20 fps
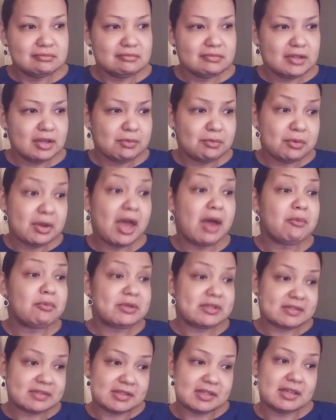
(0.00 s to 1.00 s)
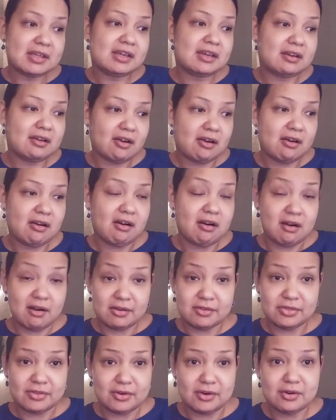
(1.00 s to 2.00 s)
and we see our
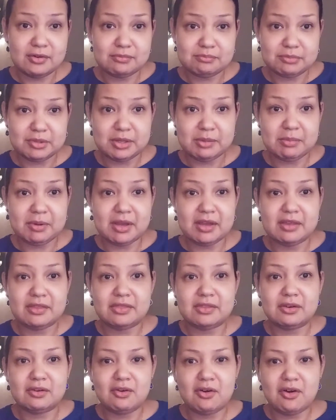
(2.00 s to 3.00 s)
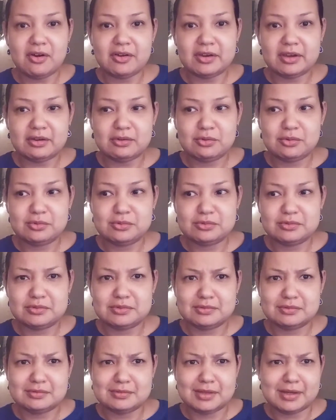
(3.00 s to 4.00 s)
Arthur, played by Ethan Hawke,
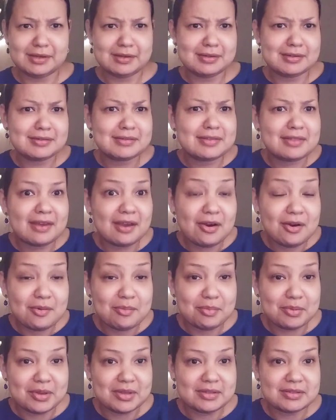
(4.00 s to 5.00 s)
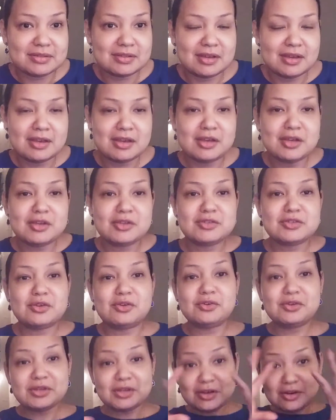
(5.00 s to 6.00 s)
who's like his therapist.
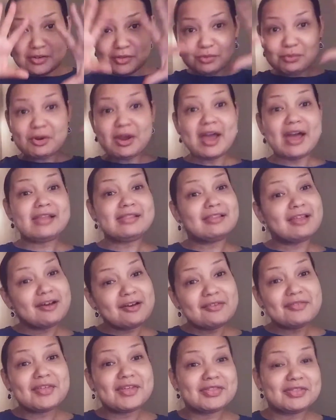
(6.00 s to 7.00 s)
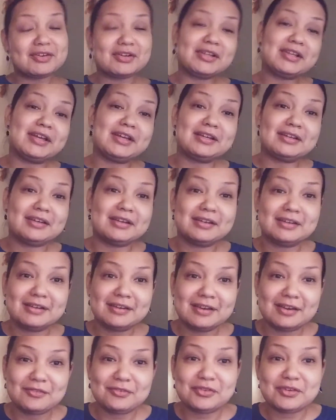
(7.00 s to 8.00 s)
So here's where I love that they're like,
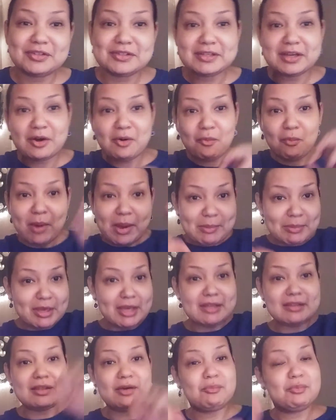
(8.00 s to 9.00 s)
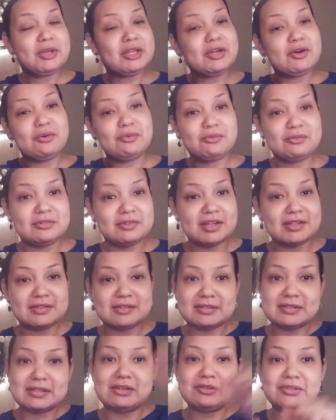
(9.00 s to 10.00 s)
it feels like a webbing that we don't
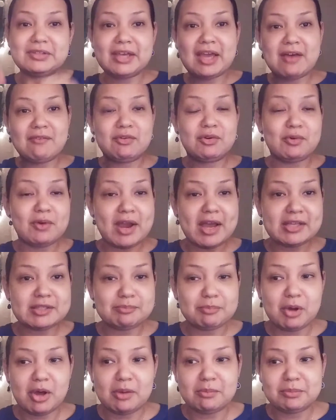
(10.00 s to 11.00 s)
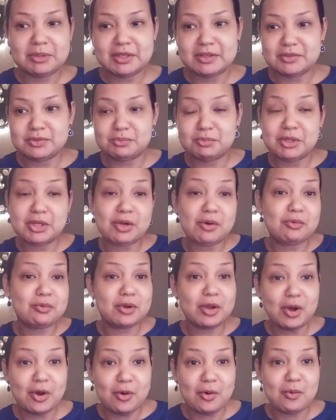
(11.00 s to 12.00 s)
necessarily have a grasp on because we don't
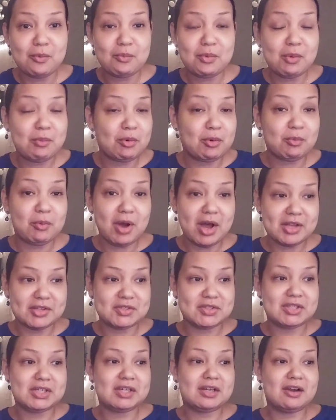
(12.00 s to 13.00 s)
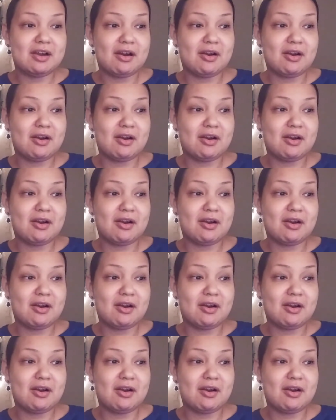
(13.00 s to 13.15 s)
know what we're watching.